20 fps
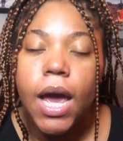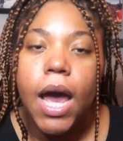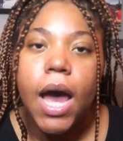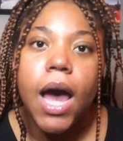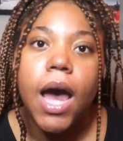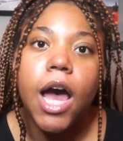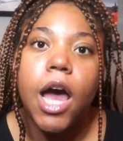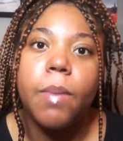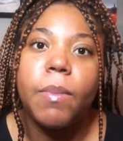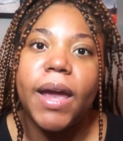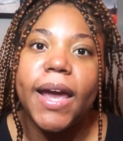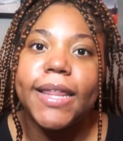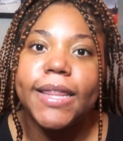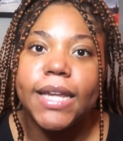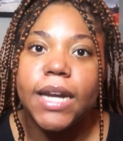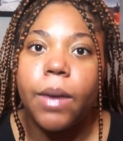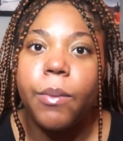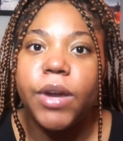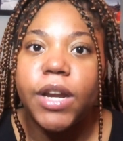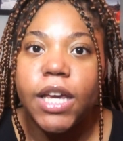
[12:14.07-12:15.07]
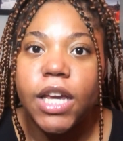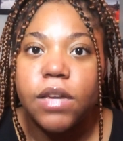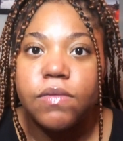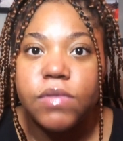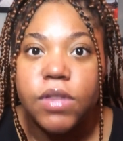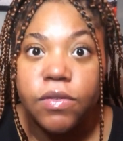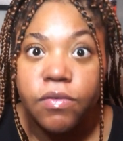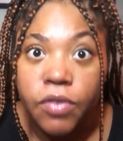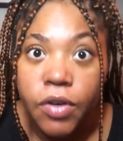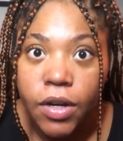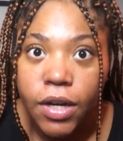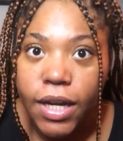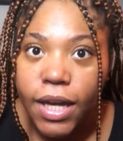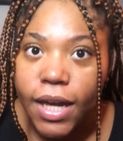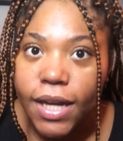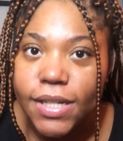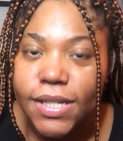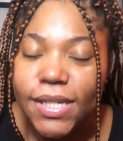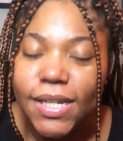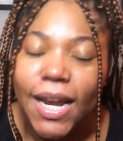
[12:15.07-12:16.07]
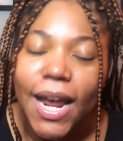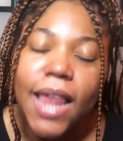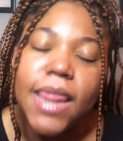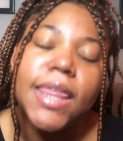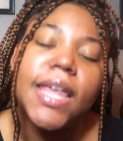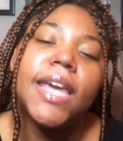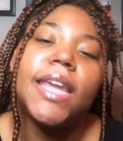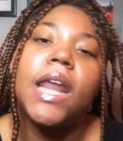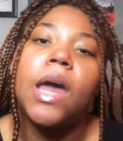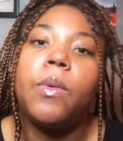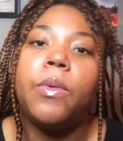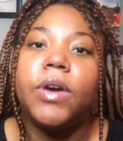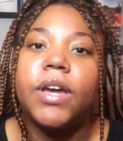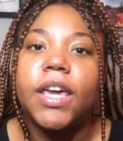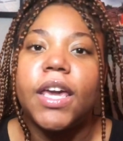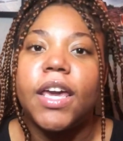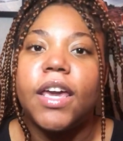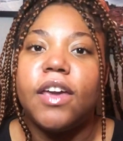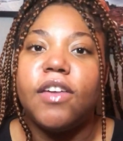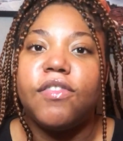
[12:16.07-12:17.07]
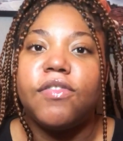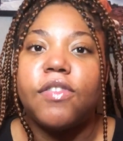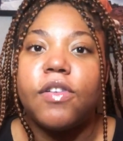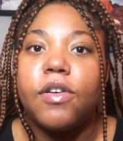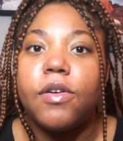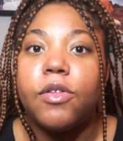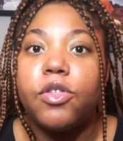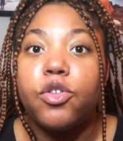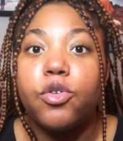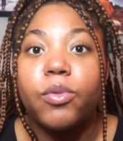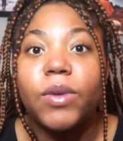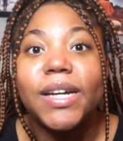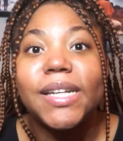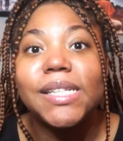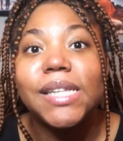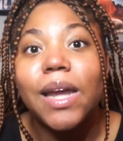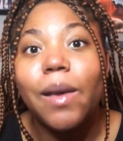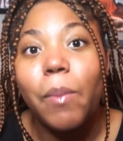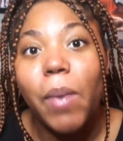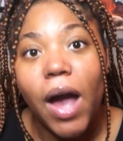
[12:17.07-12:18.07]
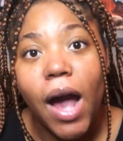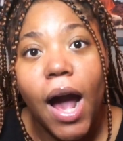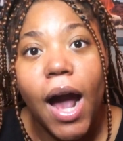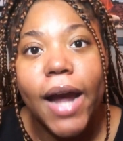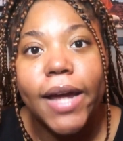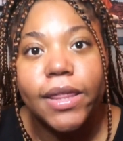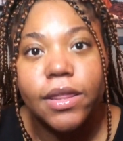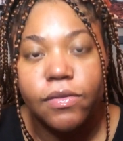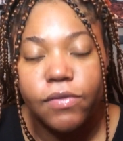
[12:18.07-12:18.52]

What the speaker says: and then I'm going to give the verdict, and then I will give the reasoning behind the